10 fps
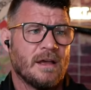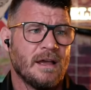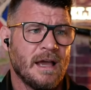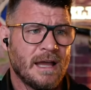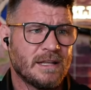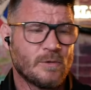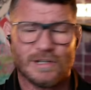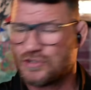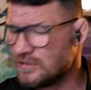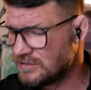any
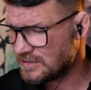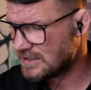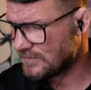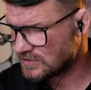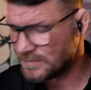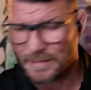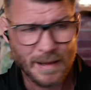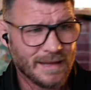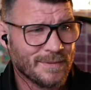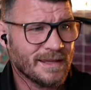questions, give it to me,
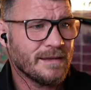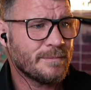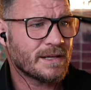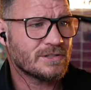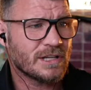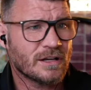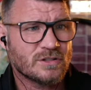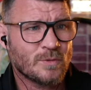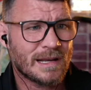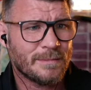baby, because you got
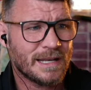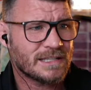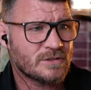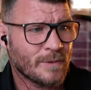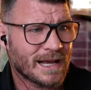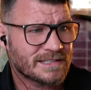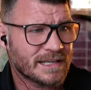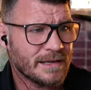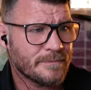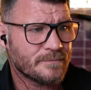twenty minutes to ask
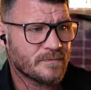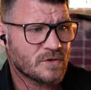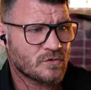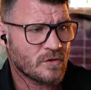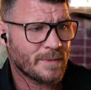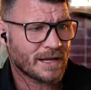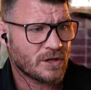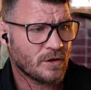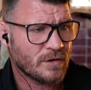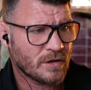it. True
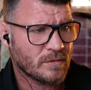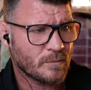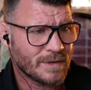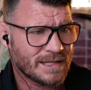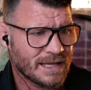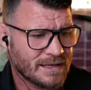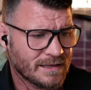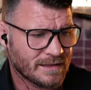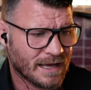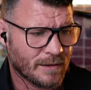Mancunian, we did
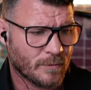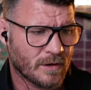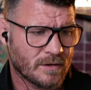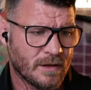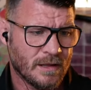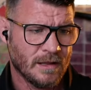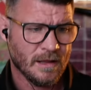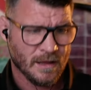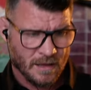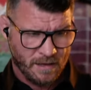that one.
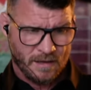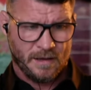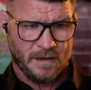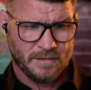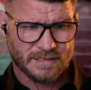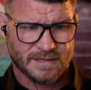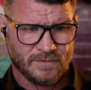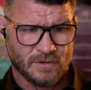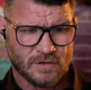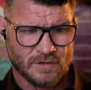Uh, let's have a
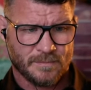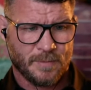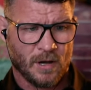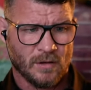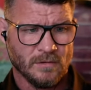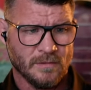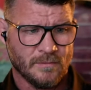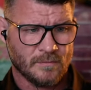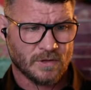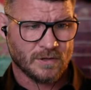look on the poll.
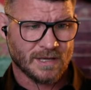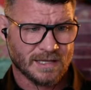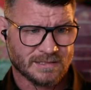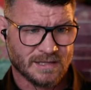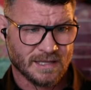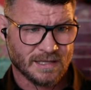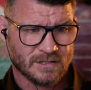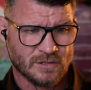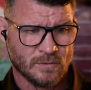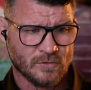What do you guys think?
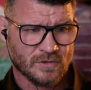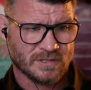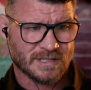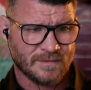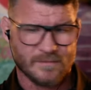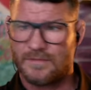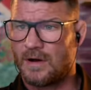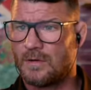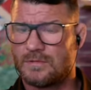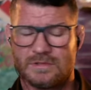two hundred seven
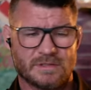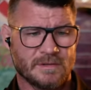votes.